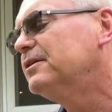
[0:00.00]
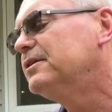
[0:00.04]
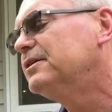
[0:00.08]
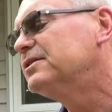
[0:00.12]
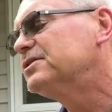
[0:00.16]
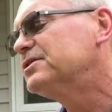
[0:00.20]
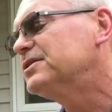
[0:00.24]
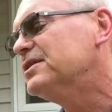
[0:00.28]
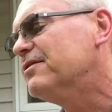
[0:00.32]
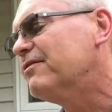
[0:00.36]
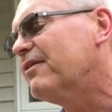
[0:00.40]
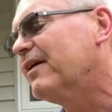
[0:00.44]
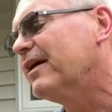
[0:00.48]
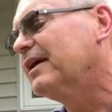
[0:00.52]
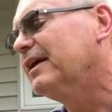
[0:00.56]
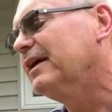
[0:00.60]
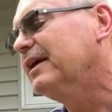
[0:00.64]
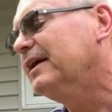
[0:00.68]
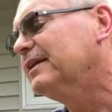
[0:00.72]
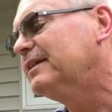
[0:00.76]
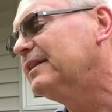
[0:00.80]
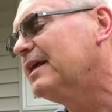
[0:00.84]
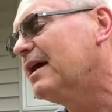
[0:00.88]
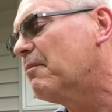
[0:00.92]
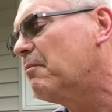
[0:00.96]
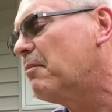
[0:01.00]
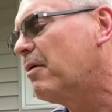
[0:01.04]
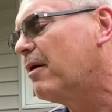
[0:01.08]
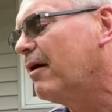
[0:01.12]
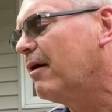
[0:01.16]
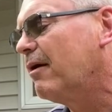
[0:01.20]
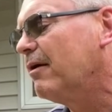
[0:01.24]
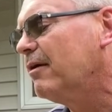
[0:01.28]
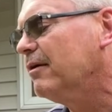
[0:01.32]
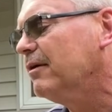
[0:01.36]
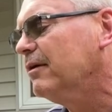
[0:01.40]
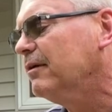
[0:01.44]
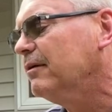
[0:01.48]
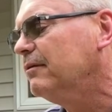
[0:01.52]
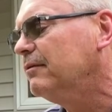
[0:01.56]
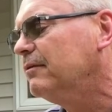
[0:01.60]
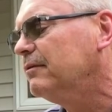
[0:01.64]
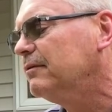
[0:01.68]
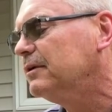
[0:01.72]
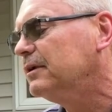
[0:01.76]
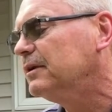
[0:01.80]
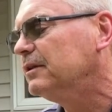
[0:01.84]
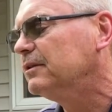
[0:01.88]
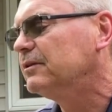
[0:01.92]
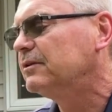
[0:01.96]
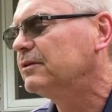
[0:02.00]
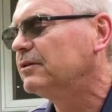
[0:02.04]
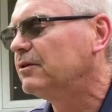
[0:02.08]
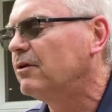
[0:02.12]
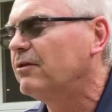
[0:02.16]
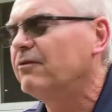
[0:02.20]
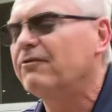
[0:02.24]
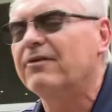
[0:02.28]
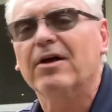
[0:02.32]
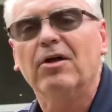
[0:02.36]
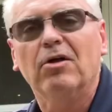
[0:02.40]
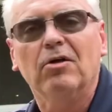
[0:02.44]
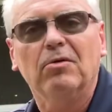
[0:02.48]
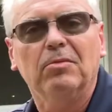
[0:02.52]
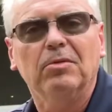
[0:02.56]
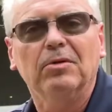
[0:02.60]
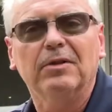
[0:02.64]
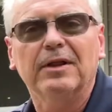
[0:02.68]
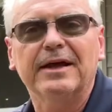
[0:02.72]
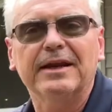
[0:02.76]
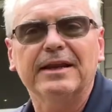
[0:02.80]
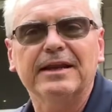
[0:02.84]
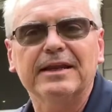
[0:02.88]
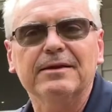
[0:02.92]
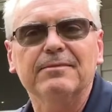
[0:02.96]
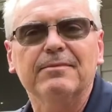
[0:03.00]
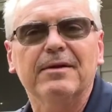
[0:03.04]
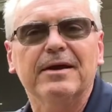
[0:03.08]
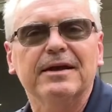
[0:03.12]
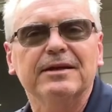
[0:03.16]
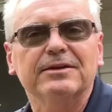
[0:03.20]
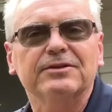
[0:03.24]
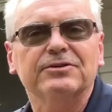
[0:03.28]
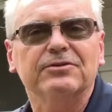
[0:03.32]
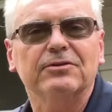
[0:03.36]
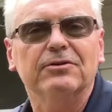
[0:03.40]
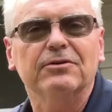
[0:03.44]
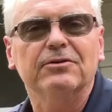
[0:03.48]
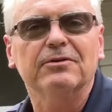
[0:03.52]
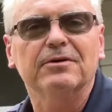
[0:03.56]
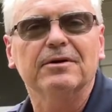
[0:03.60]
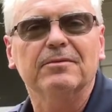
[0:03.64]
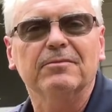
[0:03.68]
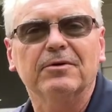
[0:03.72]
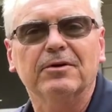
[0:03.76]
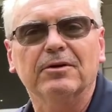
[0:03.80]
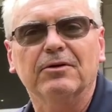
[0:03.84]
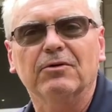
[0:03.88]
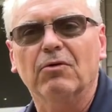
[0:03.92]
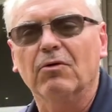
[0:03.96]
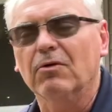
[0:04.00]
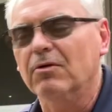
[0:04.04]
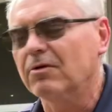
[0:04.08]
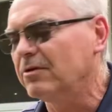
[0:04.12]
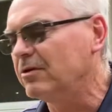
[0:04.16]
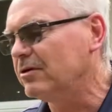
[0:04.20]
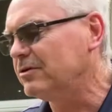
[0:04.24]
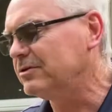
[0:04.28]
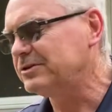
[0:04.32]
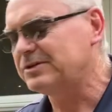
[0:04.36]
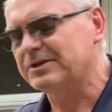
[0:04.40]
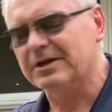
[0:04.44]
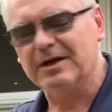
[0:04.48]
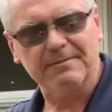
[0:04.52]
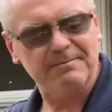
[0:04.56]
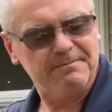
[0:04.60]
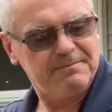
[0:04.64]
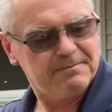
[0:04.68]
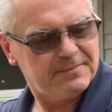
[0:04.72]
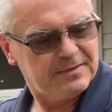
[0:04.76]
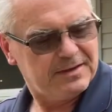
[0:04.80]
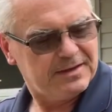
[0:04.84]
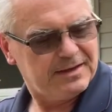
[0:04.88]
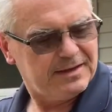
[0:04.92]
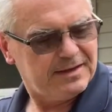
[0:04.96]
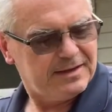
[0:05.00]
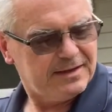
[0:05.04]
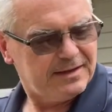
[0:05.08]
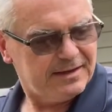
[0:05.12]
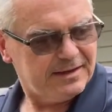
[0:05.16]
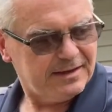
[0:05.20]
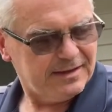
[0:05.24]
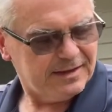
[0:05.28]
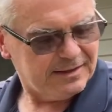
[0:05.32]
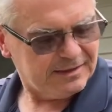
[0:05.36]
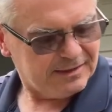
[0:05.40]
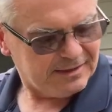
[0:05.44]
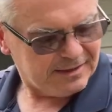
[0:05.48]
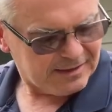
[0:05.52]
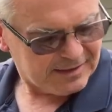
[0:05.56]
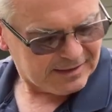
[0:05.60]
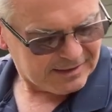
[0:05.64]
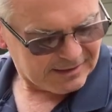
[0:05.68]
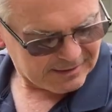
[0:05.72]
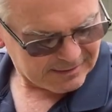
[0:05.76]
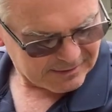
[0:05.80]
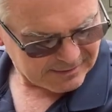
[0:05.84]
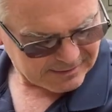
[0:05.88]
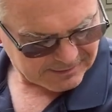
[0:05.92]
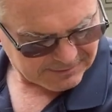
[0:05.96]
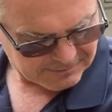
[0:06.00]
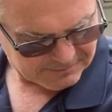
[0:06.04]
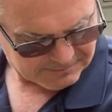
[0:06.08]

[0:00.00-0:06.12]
see if I could get that part, and they're available on eBay, so I'm gonna order those up. And then